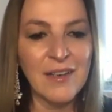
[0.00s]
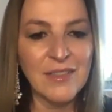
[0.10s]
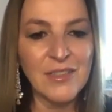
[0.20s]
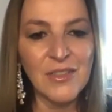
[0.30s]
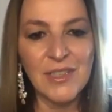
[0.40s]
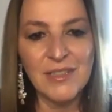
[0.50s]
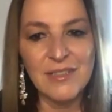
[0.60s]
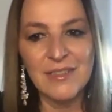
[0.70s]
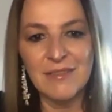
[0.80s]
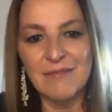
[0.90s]

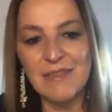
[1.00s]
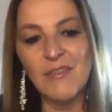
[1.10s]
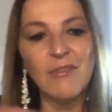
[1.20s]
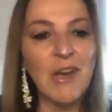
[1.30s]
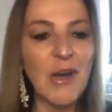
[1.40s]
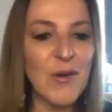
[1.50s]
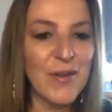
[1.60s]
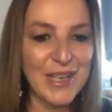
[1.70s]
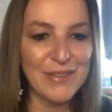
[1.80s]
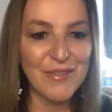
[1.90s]
students grow
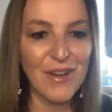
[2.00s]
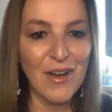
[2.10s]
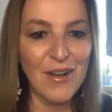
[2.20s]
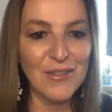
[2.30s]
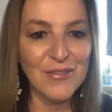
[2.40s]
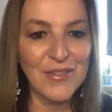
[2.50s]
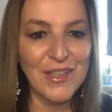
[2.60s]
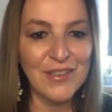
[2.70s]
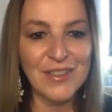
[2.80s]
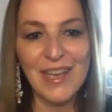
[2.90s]
and evolve,
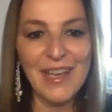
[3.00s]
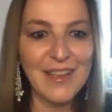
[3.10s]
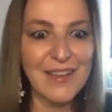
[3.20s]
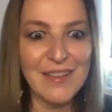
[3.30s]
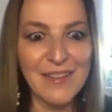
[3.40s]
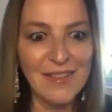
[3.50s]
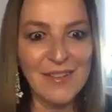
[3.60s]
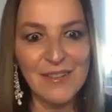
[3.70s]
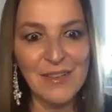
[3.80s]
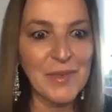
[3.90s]
and you're like,
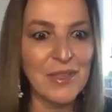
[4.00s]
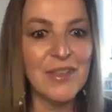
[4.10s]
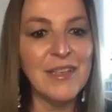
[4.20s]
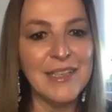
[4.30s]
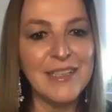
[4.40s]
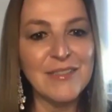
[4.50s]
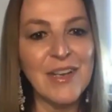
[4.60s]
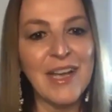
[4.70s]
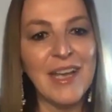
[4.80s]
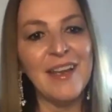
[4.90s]
oh my goodness,
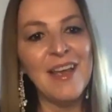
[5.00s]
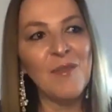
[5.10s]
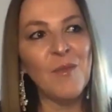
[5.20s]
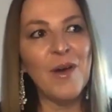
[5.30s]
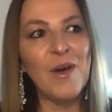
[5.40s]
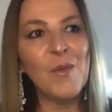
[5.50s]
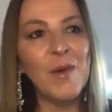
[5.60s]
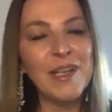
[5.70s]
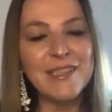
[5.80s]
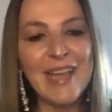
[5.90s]
right?
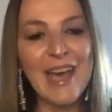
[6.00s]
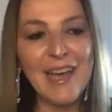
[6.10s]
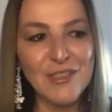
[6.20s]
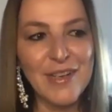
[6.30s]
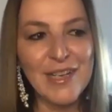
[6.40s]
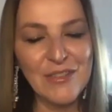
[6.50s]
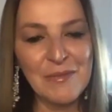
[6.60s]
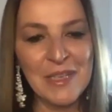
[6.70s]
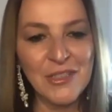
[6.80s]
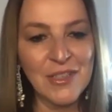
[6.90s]
What is that
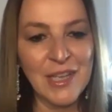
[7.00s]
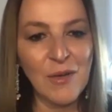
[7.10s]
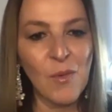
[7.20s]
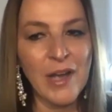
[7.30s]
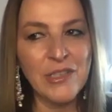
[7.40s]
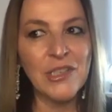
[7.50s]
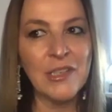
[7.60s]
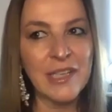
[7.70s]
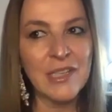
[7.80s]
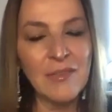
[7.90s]
transformation like, watching,
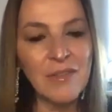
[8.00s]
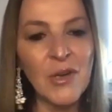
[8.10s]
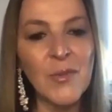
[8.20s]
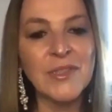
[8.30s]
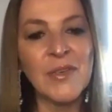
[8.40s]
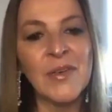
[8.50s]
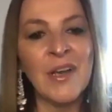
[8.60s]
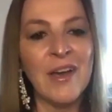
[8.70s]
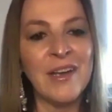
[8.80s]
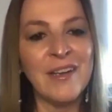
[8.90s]
like, what's going
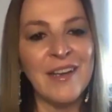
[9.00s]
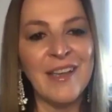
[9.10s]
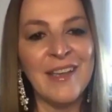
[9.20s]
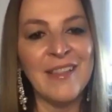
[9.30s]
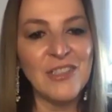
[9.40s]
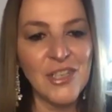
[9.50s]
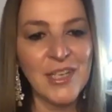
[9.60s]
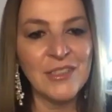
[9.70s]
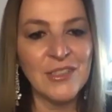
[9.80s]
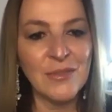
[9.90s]
on in the
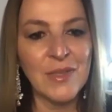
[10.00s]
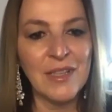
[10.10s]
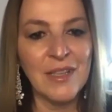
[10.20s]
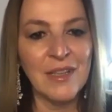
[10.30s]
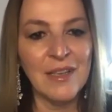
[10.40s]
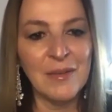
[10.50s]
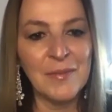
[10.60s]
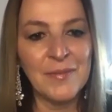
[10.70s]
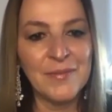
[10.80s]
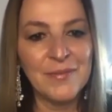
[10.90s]
changes within them?